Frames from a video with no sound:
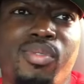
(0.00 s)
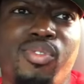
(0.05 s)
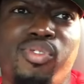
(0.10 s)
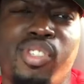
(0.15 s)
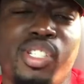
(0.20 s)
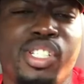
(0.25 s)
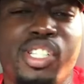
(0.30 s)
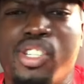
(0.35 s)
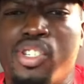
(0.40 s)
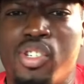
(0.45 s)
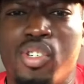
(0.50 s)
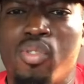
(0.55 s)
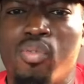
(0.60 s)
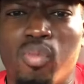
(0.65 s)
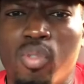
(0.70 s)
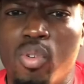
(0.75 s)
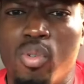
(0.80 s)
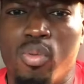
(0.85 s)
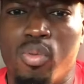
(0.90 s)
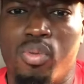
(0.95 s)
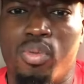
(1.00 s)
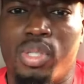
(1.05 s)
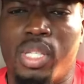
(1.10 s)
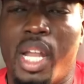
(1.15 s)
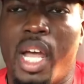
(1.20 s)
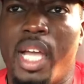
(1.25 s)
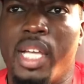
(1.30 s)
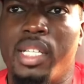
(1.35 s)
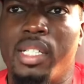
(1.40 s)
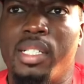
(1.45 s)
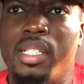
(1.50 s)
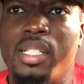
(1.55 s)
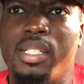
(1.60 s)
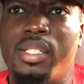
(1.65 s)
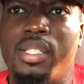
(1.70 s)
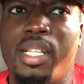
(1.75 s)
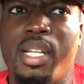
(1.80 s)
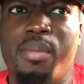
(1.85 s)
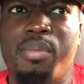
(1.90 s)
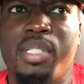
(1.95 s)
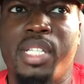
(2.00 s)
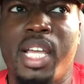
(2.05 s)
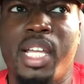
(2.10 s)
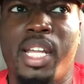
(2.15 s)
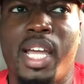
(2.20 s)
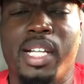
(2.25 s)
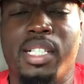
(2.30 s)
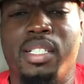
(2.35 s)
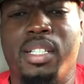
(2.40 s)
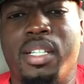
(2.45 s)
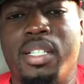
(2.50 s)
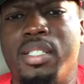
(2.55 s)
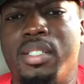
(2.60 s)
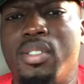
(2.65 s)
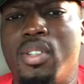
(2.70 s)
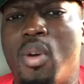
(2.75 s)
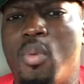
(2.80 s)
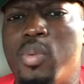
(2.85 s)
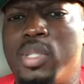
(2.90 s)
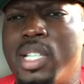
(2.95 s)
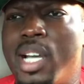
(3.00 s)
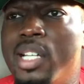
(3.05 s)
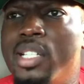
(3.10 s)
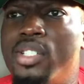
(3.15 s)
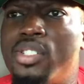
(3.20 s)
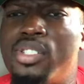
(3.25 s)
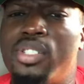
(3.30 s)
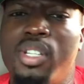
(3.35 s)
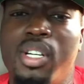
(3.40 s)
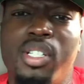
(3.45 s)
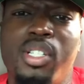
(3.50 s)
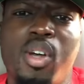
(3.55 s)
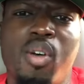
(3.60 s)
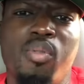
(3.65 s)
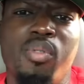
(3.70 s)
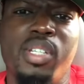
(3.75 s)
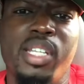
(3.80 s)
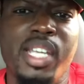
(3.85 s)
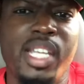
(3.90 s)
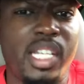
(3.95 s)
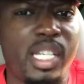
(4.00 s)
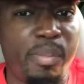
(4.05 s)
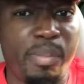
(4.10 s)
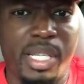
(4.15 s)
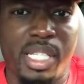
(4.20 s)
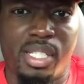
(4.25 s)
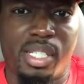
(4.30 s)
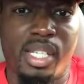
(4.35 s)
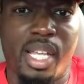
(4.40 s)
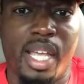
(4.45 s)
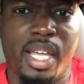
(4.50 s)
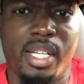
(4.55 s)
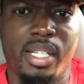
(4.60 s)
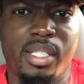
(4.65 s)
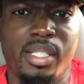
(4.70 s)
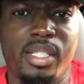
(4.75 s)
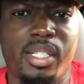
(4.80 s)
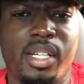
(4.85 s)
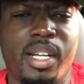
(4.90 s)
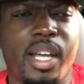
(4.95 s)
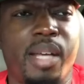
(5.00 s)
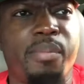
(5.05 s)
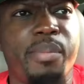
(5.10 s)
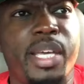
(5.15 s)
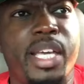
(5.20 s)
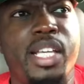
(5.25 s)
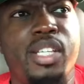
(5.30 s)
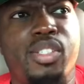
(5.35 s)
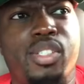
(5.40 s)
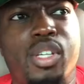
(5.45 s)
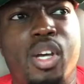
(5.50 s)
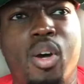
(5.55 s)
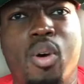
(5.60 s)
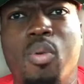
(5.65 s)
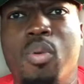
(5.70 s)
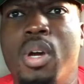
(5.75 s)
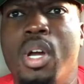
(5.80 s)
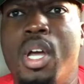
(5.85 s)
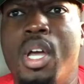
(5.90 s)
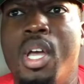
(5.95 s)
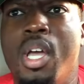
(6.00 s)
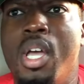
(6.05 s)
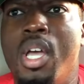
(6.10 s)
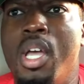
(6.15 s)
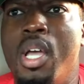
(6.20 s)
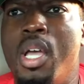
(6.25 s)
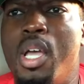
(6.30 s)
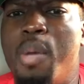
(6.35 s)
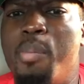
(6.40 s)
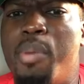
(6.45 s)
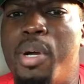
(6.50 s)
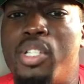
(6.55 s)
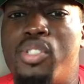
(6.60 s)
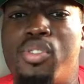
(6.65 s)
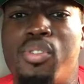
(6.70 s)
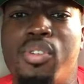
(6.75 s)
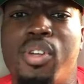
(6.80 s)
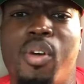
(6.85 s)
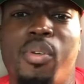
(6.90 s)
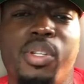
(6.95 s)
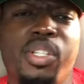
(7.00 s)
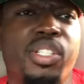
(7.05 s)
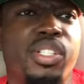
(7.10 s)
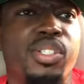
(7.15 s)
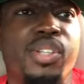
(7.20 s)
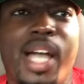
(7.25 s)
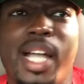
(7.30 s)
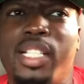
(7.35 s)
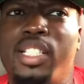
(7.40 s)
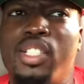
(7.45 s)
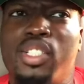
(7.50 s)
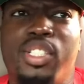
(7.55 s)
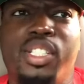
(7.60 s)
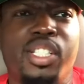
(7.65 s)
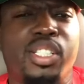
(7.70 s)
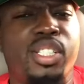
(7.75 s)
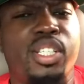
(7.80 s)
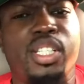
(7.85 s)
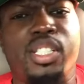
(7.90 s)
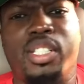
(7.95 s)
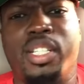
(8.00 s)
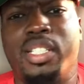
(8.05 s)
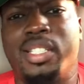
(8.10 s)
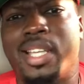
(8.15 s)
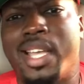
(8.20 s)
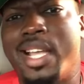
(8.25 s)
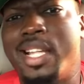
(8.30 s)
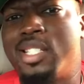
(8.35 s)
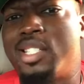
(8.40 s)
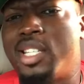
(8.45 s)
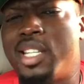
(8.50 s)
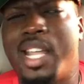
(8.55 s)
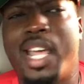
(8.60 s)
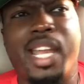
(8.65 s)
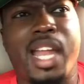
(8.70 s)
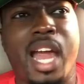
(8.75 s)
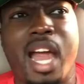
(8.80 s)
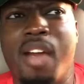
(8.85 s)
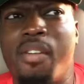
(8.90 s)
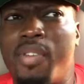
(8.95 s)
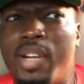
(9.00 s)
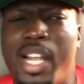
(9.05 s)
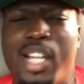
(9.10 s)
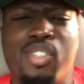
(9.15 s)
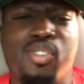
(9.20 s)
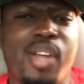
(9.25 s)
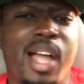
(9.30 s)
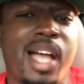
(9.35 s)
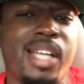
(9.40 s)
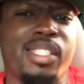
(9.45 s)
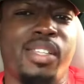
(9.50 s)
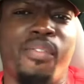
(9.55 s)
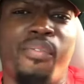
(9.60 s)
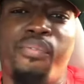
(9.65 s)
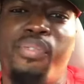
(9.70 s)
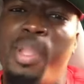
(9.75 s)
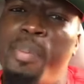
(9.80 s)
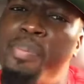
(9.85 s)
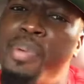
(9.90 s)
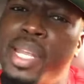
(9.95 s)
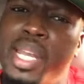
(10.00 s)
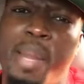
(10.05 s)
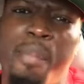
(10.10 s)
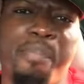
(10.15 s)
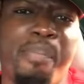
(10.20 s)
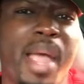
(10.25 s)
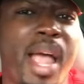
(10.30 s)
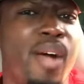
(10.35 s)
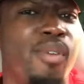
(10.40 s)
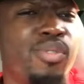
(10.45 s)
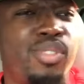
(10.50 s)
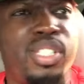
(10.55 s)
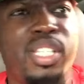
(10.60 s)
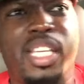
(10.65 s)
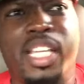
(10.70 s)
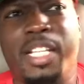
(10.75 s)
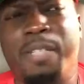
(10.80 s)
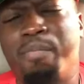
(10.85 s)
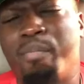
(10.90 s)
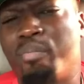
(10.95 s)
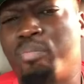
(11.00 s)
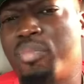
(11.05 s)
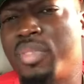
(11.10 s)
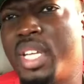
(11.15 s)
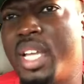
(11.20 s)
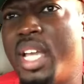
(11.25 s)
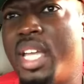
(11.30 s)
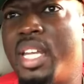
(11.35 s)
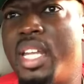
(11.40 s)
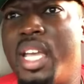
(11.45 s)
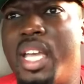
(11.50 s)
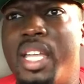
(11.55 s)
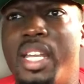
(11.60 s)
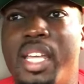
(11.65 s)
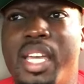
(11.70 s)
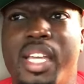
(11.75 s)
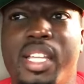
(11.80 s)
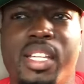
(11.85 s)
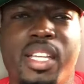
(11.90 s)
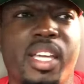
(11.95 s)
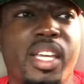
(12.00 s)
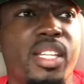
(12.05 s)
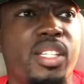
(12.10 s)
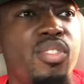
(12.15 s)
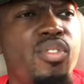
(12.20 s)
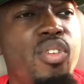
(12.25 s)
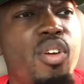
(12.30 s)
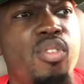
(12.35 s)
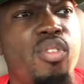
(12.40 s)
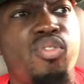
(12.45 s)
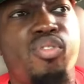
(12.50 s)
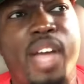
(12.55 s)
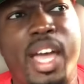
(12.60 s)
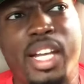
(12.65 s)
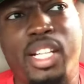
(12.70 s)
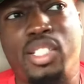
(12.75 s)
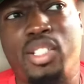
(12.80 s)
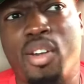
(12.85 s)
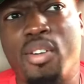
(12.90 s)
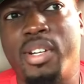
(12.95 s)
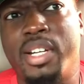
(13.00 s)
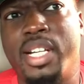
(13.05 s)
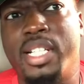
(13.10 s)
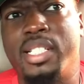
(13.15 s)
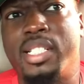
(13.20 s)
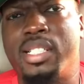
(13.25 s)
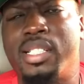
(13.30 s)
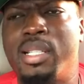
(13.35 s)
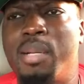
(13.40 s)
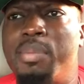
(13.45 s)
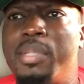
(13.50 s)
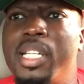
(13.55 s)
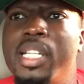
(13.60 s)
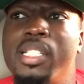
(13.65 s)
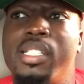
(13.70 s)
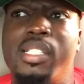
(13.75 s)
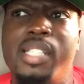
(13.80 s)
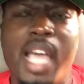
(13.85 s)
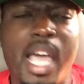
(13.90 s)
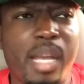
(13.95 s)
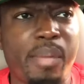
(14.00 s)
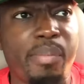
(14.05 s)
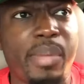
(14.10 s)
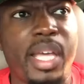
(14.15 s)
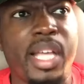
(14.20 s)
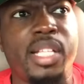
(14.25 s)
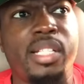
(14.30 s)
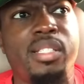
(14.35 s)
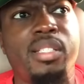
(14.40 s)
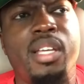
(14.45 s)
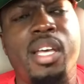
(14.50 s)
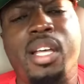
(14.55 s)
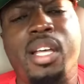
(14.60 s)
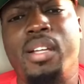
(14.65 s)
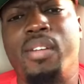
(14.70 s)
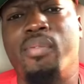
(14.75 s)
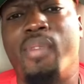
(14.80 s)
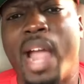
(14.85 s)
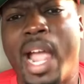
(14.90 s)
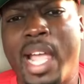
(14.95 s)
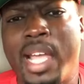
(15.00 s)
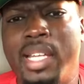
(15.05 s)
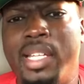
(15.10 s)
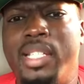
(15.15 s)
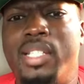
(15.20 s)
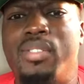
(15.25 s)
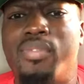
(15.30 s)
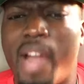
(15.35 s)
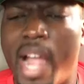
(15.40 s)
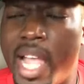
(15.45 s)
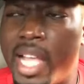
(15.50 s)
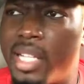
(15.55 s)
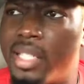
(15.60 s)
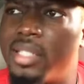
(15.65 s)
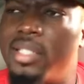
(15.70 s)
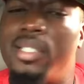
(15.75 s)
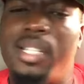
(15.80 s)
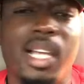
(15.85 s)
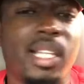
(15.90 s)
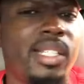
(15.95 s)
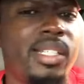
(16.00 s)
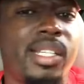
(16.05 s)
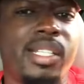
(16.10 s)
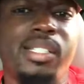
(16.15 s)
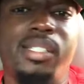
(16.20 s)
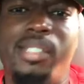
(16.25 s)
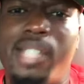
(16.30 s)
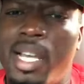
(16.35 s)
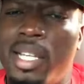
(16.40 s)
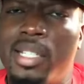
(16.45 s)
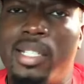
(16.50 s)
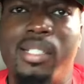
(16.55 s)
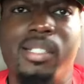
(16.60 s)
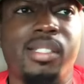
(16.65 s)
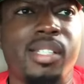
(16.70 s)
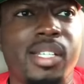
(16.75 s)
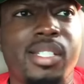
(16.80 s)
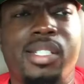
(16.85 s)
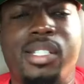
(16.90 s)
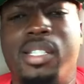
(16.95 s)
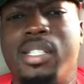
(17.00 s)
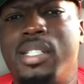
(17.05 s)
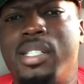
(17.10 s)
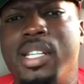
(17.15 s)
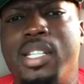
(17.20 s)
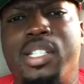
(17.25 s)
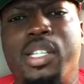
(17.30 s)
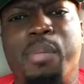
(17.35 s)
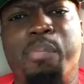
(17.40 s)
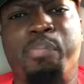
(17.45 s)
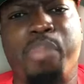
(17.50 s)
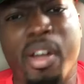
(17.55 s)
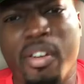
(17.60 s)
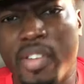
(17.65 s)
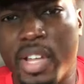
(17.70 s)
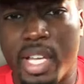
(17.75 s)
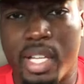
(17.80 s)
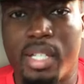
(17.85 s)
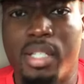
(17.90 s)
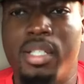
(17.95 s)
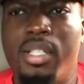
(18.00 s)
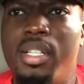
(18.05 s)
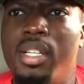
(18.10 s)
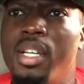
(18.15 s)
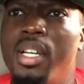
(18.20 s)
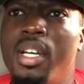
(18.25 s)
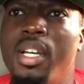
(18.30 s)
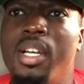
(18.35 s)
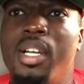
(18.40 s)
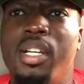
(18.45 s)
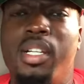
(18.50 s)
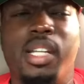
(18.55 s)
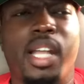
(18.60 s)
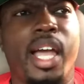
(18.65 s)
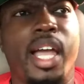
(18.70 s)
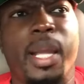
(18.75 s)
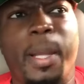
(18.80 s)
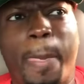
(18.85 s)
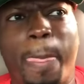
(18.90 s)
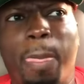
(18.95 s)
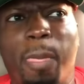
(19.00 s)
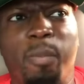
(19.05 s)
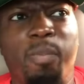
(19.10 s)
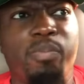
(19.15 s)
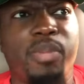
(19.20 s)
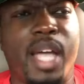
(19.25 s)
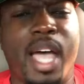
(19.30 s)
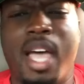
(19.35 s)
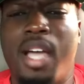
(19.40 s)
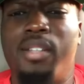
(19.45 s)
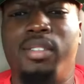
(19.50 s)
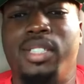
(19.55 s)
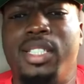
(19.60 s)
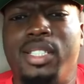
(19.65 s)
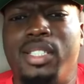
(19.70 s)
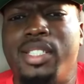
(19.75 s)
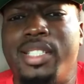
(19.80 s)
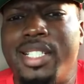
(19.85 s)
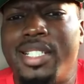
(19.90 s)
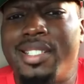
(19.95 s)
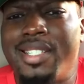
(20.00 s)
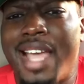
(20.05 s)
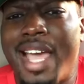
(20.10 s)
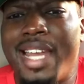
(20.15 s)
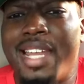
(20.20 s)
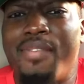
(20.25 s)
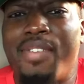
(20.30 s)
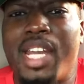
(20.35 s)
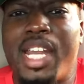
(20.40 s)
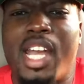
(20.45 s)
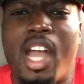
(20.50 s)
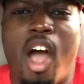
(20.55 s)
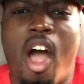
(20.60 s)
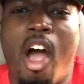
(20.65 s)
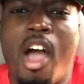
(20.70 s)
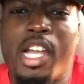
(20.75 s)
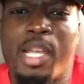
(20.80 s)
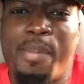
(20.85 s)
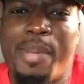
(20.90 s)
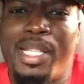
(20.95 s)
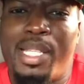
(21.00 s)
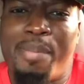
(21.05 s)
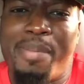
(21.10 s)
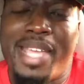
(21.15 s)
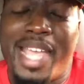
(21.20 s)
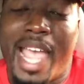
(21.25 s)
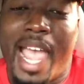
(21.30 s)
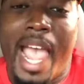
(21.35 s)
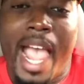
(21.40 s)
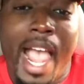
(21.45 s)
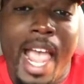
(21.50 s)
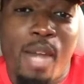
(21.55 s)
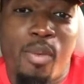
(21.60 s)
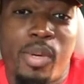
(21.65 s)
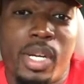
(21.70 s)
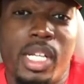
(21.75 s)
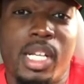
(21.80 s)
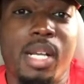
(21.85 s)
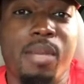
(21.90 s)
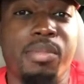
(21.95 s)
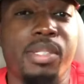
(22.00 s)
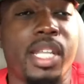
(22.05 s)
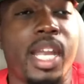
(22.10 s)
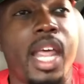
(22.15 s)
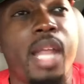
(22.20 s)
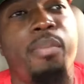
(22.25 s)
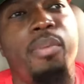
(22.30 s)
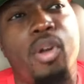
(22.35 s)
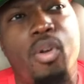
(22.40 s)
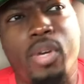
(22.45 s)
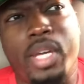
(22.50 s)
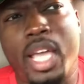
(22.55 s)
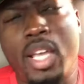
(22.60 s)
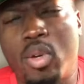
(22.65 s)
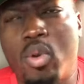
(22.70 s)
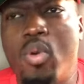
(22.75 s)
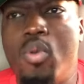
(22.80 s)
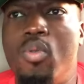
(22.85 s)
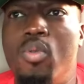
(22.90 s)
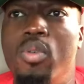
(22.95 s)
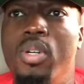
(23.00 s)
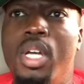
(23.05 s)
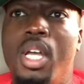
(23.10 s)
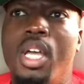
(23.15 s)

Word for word: traditional rules. Like, you understand what I'm saying? Like, it, you know, what's understood don't need to be said. You know what I mean? So, but you know, you got this this this this internet era that tries to flip it and bounce it and and and and you know try to turn it into something that's not, man. Ratting is ratting, telling is telling, snitching is snitching. Period. Like, I, there's there's not even an argument to be had when it comes to that. But okay, cool.